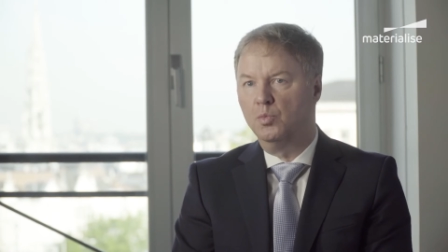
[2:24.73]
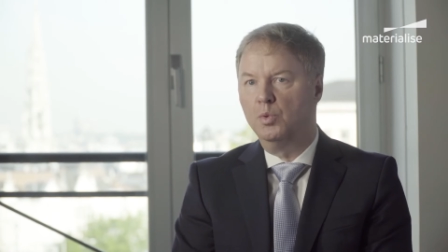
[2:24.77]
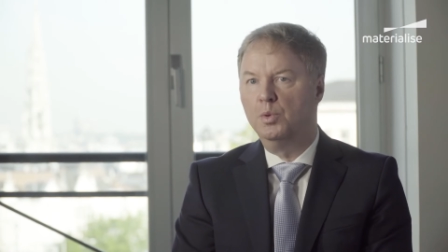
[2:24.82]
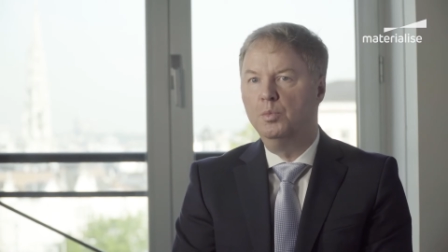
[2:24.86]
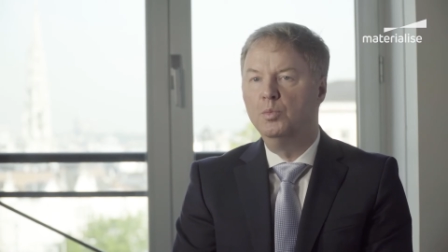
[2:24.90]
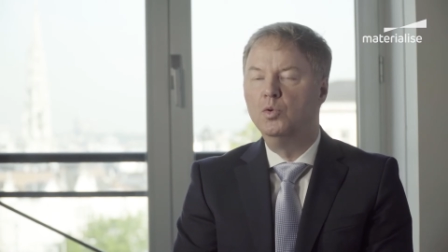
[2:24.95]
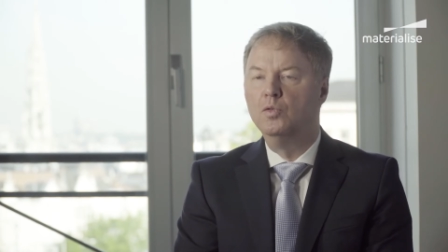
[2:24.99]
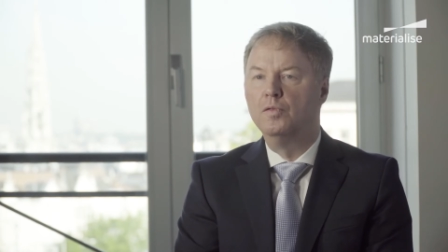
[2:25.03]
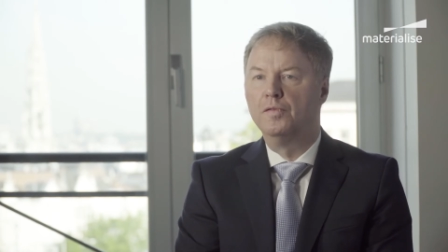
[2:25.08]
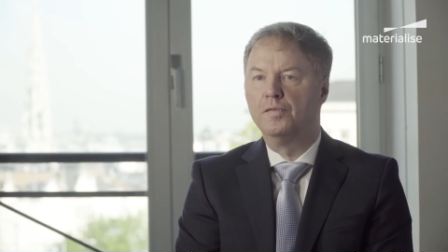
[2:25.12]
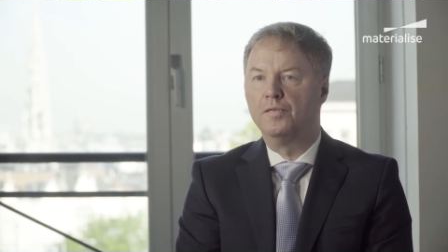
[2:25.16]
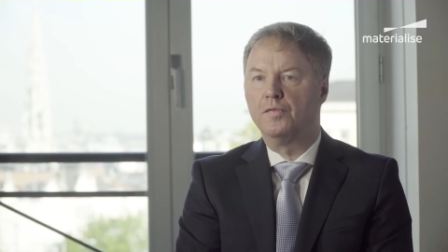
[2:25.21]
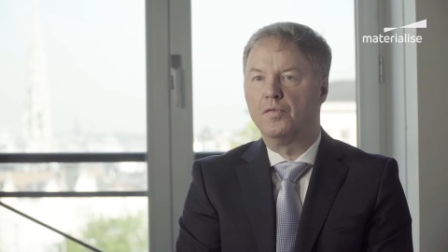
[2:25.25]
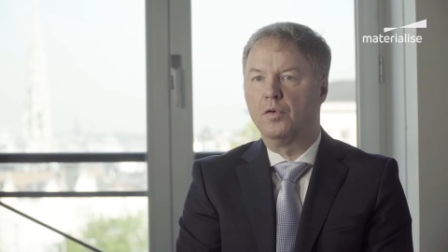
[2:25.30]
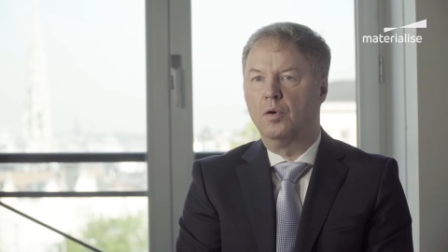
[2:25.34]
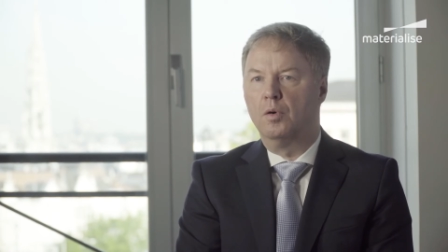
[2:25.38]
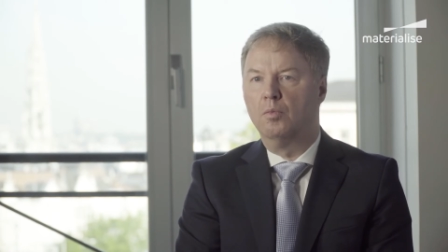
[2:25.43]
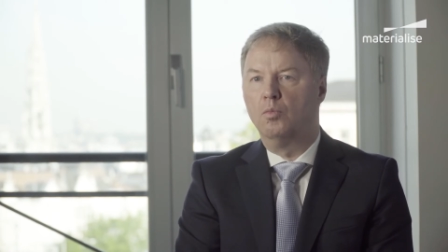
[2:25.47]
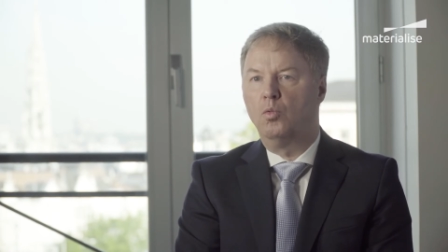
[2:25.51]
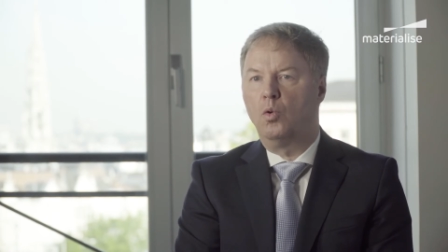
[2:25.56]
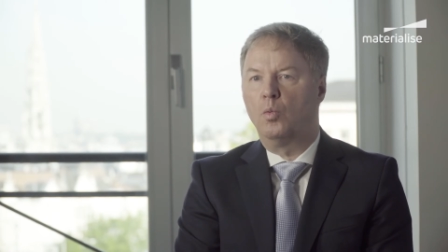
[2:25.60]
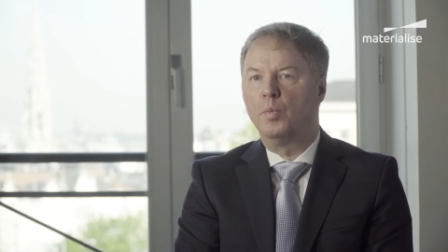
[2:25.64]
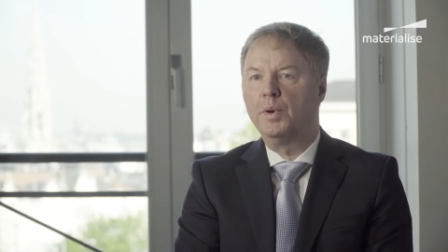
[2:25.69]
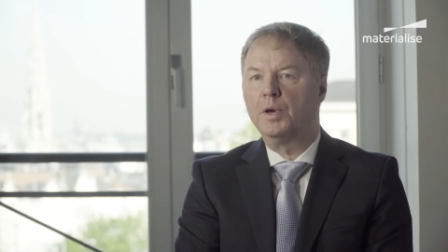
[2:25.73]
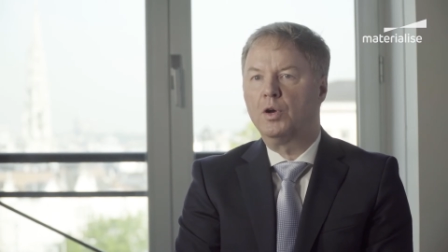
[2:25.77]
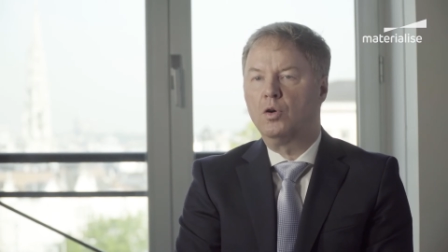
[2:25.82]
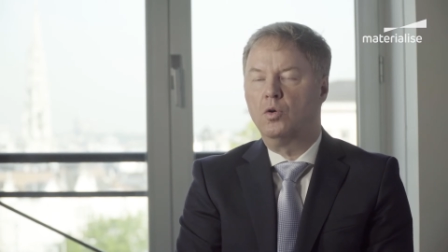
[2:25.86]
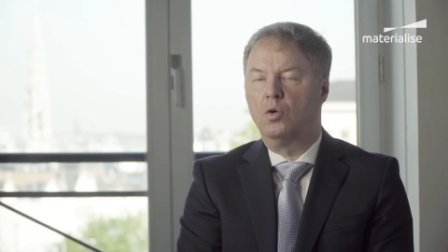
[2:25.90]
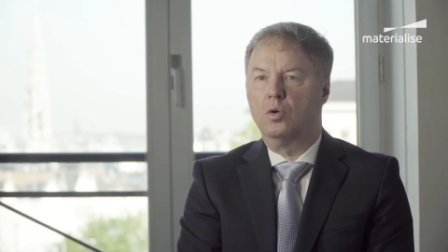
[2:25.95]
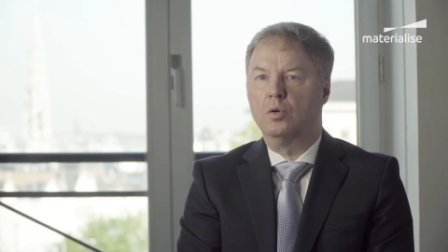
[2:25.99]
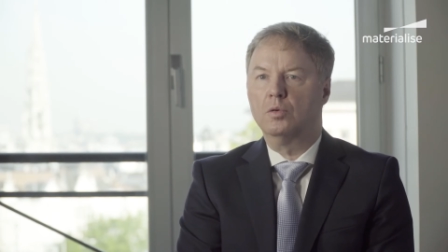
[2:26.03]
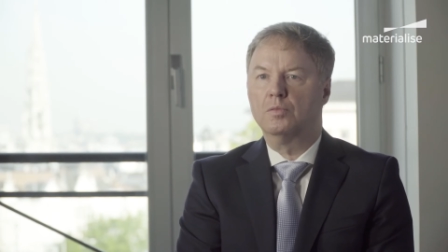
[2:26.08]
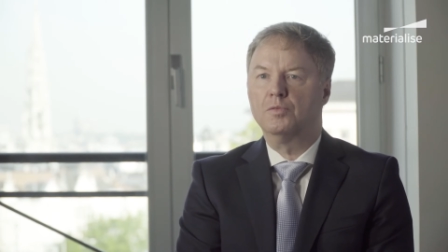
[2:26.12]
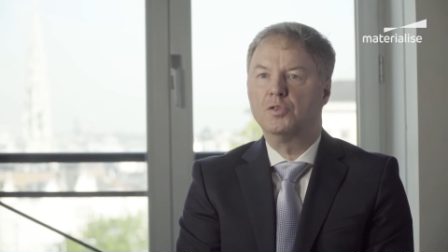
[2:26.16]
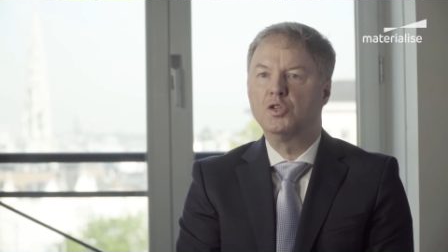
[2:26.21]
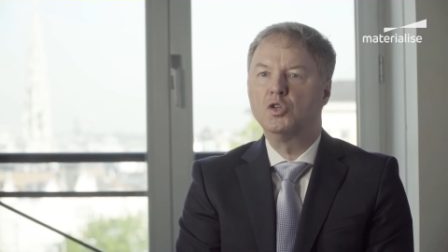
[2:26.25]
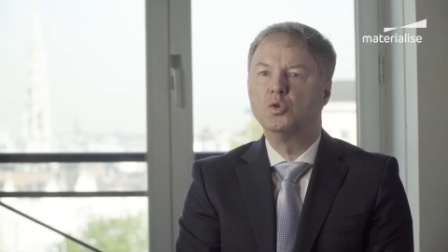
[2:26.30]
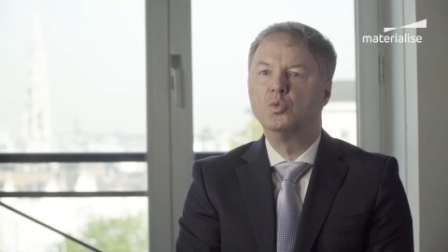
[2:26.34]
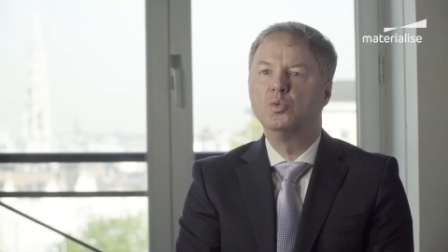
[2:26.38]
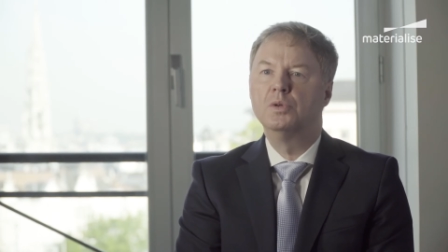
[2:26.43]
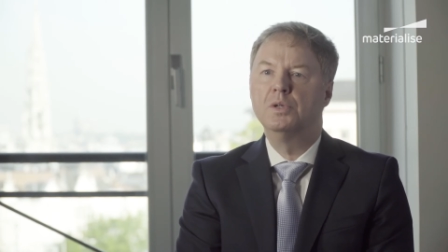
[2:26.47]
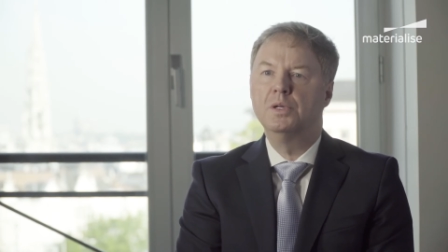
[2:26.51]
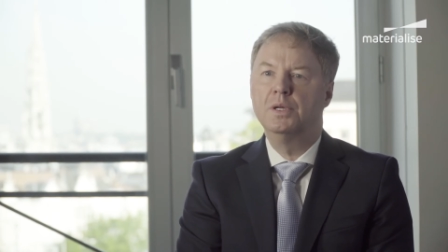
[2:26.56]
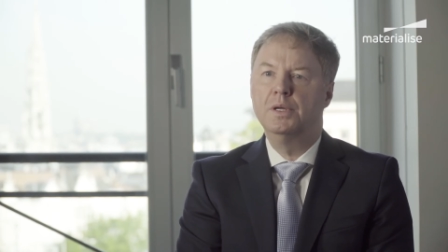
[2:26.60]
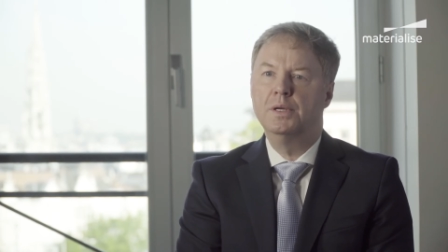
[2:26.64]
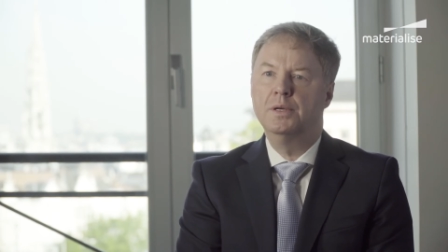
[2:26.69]
We moved from what we call
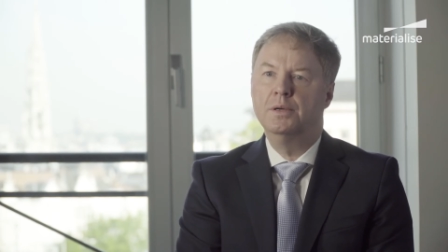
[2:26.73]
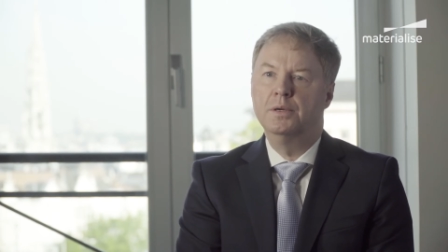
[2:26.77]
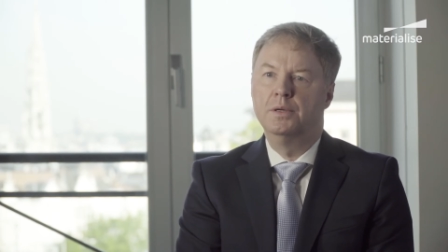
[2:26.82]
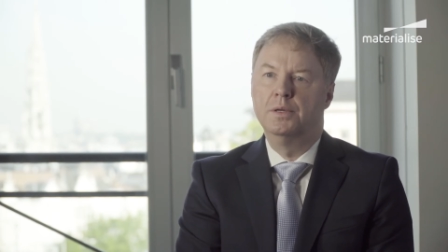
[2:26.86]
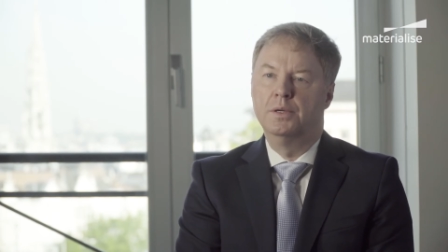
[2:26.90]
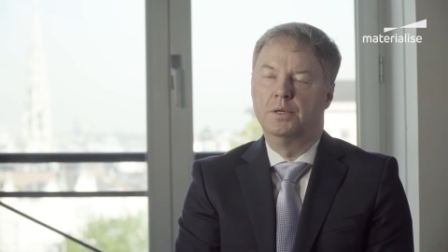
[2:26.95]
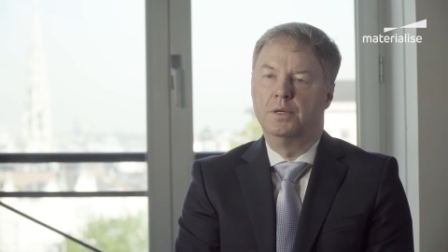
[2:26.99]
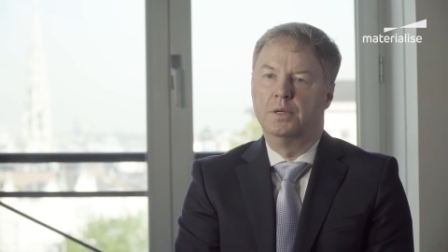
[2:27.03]
2D